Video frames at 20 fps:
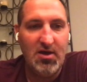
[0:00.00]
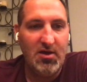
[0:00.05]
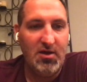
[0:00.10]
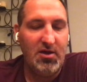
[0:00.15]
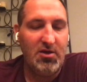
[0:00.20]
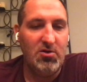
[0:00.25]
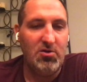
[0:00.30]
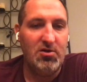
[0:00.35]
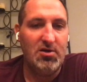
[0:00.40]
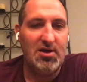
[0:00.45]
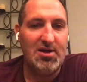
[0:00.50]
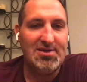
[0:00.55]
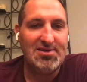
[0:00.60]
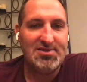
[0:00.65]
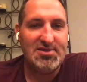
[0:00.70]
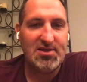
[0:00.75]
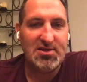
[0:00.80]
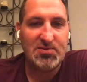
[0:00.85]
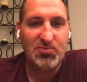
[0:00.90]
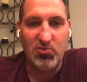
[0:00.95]
a
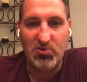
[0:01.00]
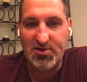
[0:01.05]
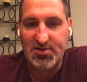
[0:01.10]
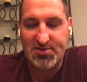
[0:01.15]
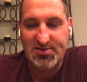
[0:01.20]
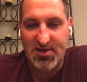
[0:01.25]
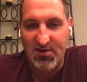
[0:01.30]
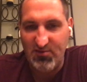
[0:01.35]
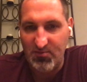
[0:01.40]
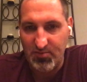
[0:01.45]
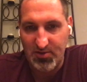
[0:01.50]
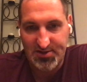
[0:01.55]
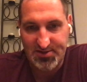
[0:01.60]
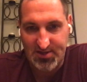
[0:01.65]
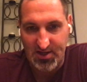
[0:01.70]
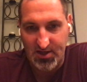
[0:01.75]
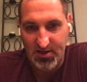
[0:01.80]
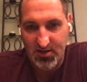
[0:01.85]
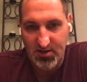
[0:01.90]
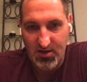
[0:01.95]

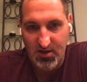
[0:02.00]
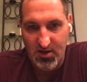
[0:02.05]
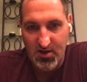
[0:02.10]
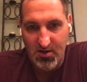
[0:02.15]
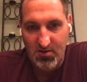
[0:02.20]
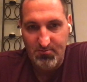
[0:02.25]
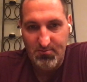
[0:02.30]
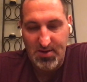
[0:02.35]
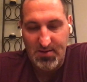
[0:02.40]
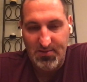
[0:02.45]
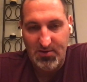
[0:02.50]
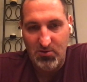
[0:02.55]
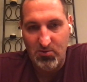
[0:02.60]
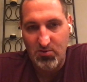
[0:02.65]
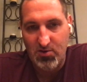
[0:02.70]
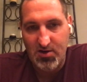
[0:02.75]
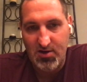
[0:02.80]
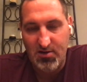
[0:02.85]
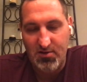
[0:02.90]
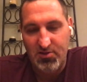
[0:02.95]
6.7%, maybe
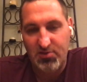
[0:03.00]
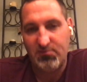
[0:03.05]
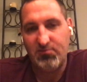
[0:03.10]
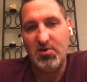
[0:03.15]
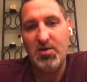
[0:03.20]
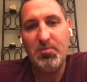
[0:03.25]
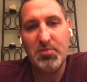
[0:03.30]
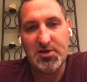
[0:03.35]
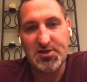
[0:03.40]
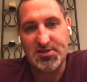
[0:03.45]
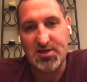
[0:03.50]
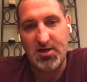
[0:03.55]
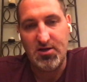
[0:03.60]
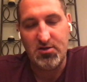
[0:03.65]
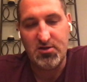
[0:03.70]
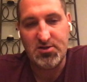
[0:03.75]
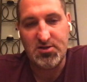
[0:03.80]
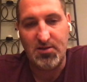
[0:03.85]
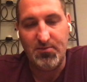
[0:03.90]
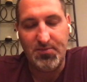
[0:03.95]
we're at 3%
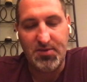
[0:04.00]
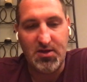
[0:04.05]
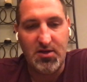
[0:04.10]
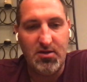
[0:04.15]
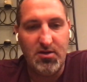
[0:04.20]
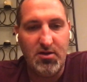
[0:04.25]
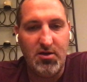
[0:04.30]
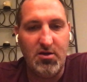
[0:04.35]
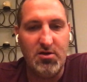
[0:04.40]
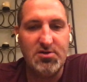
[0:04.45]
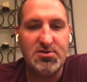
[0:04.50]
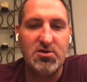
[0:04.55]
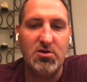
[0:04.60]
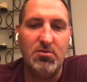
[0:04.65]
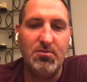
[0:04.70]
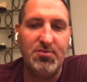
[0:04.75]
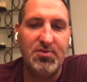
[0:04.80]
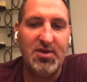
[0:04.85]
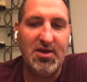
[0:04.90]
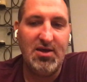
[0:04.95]
or something.
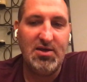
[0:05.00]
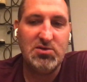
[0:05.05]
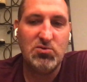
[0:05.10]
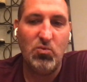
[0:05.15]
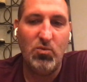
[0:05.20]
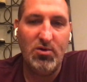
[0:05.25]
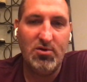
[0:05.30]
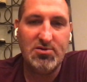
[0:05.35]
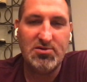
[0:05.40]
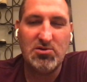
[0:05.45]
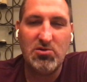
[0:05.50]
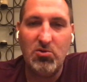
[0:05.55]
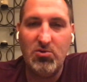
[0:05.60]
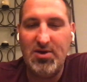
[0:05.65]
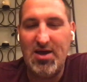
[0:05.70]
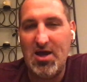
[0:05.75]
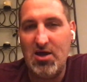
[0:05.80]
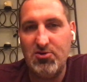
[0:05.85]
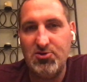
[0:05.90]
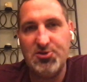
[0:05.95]
So things will slow
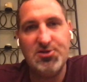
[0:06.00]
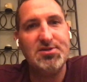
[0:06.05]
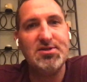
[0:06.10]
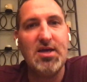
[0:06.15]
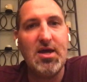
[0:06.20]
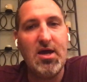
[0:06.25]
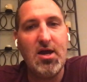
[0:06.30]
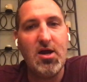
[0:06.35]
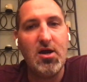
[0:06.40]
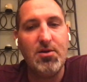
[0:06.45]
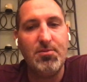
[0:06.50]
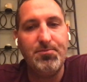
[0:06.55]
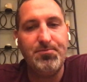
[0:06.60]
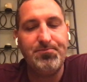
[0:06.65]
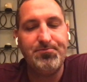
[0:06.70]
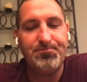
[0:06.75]
down just a hair.